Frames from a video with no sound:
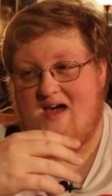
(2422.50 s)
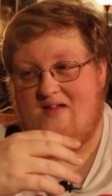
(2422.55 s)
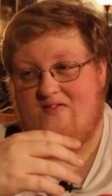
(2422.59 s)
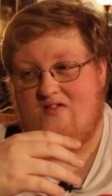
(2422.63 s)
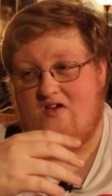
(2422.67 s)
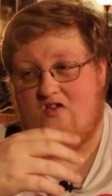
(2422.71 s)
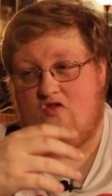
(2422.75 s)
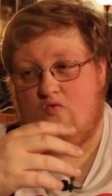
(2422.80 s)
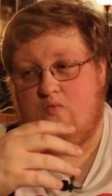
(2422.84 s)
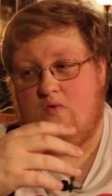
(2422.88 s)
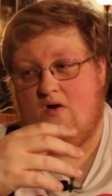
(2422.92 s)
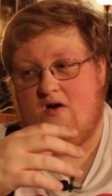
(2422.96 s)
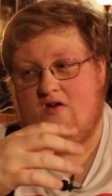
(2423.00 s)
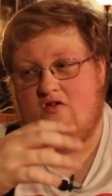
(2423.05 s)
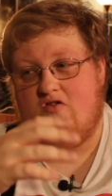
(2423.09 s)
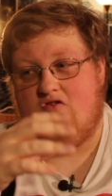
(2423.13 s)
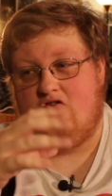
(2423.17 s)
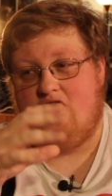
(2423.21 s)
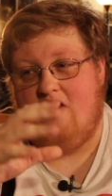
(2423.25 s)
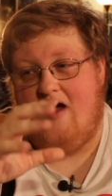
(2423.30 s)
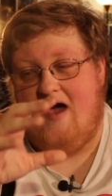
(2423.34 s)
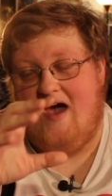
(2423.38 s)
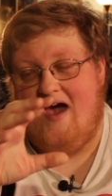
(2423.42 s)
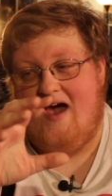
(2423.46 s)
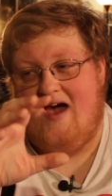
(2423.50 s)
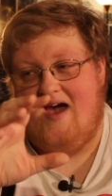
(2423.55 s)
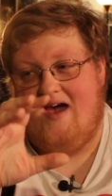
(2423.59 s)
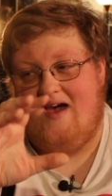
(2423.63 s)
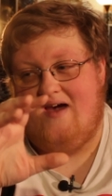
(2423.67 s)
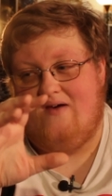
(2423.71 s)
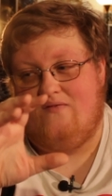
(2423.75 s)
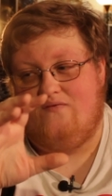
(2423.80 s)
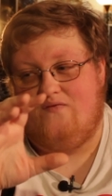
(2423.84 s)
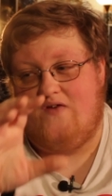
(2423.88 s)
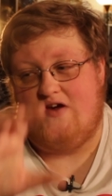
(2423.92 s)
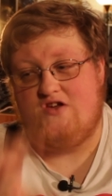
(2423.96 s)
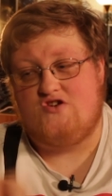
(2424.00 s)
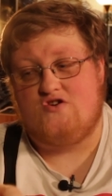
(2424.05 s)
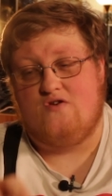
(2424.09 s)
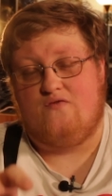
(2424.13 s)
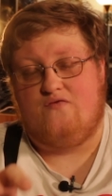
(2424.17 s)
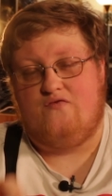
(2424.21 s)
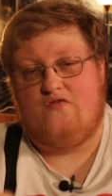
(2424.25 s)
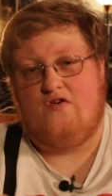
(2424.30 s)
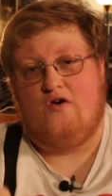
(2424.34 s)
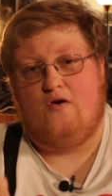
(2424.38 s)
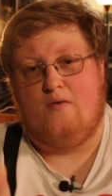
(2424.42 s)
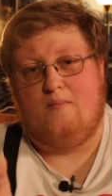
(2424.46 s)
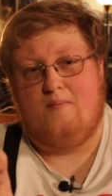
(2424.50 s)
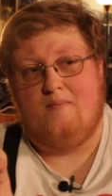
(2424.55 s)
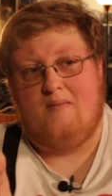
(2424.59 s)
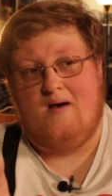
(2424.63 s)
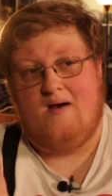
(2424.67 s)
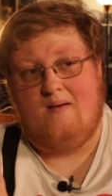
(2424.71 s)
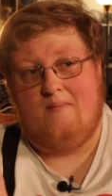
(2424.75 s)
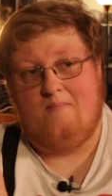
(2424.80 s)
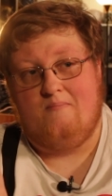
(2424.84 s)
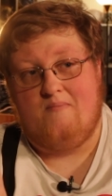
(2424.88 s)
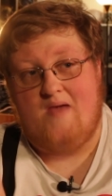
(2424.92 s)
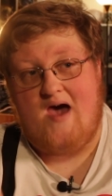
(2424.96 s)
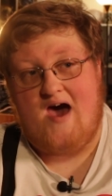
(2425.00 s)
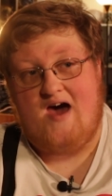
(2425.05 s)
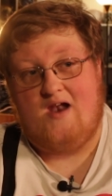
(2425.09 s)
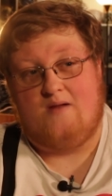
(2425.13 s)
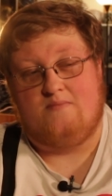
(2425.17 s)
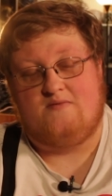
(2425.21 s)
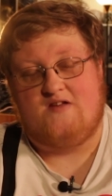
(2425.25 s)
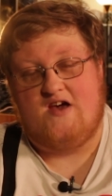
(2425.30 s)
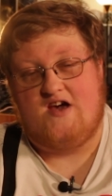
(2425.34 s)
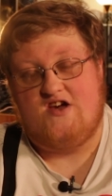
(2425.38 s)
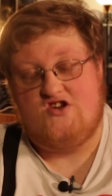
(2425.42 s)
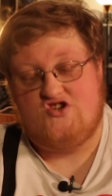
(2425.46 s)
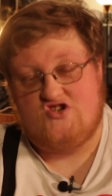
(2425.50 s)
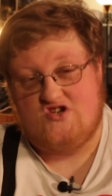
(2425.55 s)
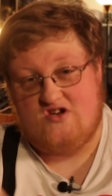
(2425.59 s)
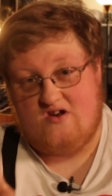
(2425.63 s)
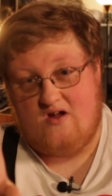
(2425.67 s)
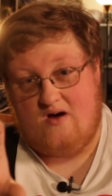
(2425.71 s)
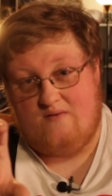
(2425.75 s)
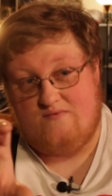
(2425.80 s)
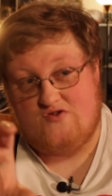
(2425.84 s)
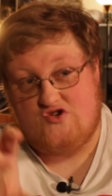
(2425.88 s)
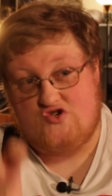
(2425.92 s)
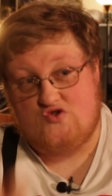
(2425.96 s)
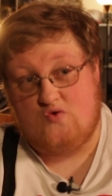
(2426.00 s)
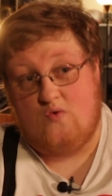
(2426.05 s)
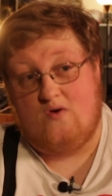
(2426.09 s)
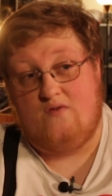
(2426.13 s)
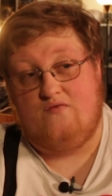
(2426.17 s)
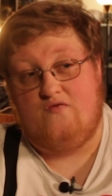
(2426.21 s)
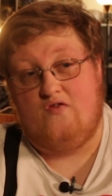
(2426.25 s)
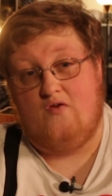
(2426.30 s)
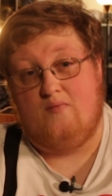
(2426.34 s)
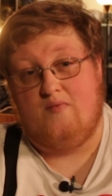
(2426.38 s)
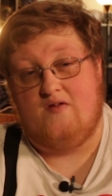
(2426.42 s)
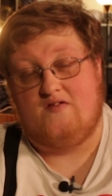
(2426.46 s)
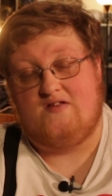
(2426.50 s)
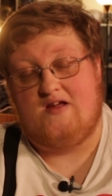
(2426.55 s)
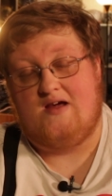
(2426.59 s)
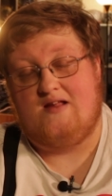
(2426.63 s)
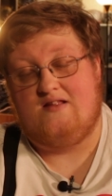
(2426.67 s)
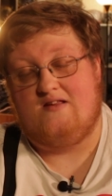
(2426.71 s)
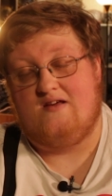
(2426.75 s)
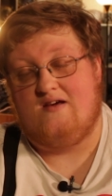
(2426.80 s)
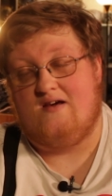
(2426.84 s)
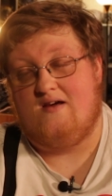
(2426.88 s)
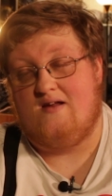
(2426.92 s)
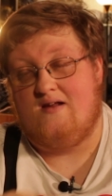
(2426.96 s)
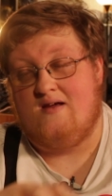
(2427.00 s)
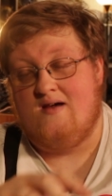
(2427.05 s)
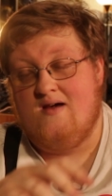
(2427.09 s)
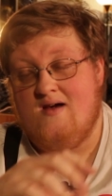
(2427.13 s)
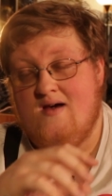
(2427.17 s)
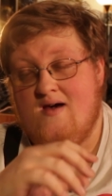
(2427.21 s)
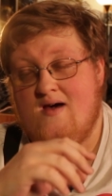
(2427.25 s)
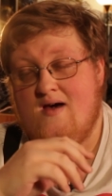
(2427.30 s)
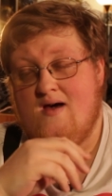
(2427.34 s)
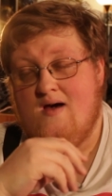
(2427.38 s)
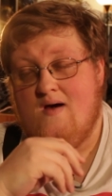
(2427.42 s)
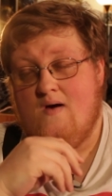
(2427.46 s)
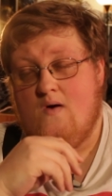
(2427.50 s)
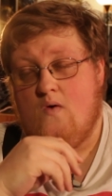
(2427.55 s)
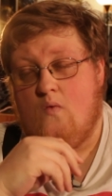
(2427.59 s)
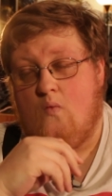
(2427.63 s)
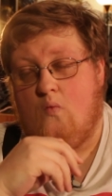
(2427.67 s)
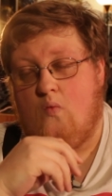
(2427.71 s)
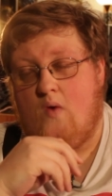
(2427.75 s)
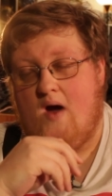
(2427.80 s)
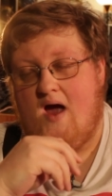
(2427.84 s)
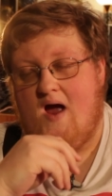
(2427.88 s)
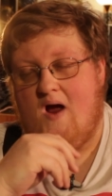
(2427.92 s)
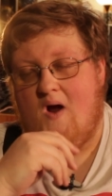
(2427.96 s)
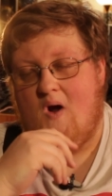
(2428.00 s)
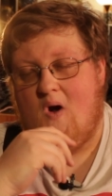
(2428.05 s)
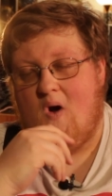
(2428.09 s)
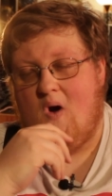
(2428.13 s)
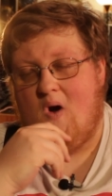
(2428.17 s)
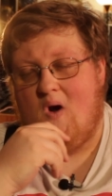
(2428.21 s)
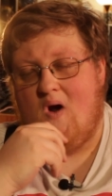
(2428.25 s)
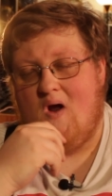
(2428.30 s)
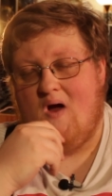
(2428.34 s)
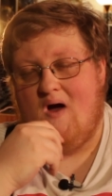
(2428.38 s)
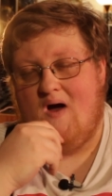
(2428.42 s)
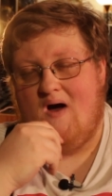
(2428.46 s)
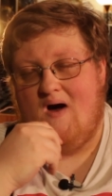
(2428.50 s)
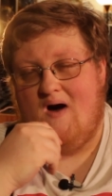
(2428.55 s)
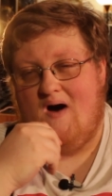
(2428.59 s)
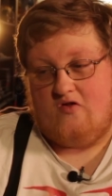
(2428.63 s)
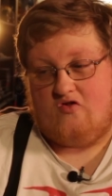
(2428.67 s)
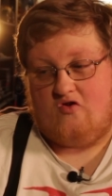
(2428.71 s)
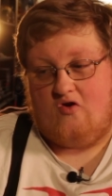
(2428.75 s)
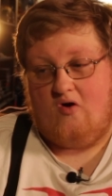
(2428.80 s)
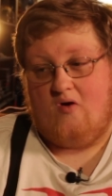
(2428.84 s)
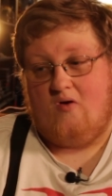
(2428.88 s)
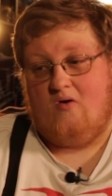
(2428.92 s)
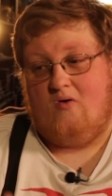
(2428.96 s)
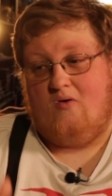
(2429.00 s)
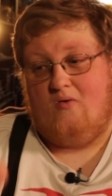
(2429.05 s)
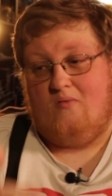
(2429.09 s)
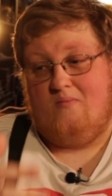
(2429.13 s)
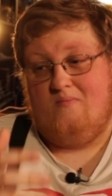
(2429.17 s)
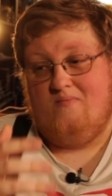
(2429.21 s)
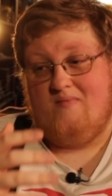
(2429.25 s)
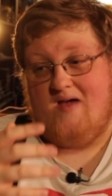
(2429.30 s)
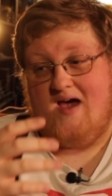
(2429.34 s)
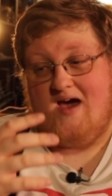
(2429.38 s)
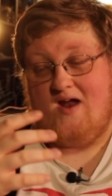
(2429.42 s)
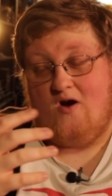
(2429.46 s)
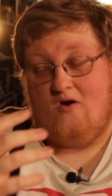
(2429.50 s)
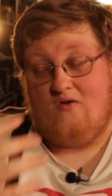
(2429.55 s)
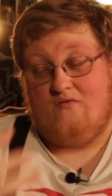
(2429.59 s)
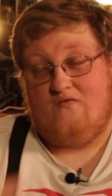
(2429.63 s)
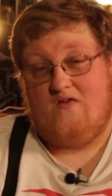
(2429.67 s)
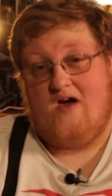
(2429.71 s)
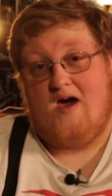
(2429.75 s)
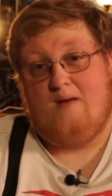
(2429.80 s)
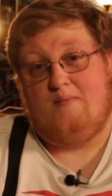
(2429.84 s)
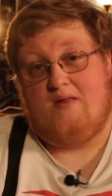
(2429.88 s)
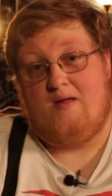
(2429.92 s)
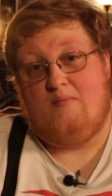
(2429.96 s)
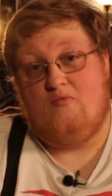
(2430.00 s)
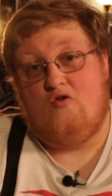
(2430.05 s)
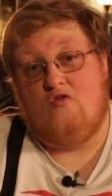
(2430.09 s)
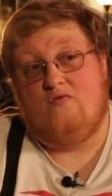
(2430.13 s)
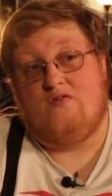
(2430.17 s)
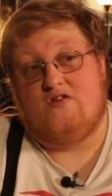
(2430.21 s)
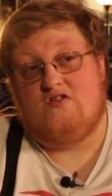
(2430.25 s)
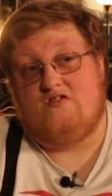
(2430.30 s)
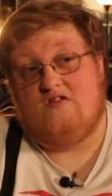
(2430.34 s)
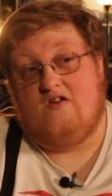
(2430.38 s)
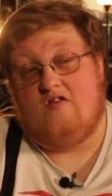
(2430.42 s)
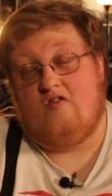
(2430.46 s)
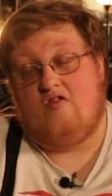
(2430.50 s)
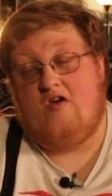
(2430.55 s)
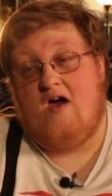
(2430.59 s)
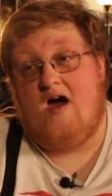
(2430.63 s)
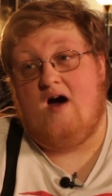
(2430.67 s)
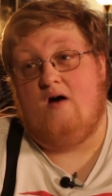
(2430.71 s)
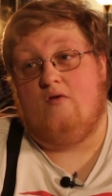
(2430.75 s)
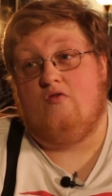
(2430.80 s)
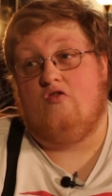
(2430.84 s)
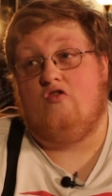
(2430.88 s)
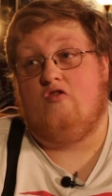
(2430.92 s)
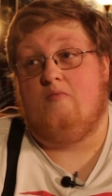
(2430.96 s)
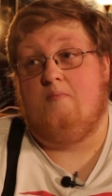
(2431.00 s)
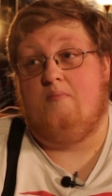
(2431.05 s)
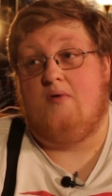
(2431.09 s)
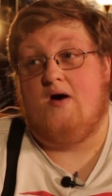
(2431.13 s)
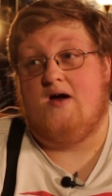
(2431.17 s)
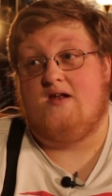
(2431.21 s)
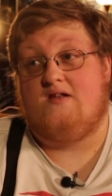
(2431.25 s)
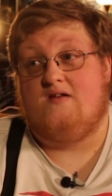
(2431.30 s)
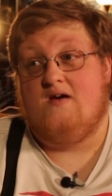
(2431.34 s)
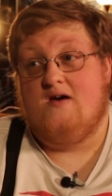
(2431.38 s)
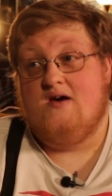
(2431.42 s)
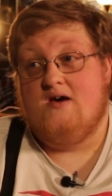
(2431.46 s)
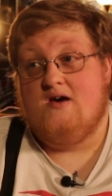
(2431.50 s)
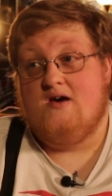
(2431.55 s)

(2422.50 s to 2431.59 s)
And this was a feature film adaptation of a short film that they did where this girl and her family move into this house, but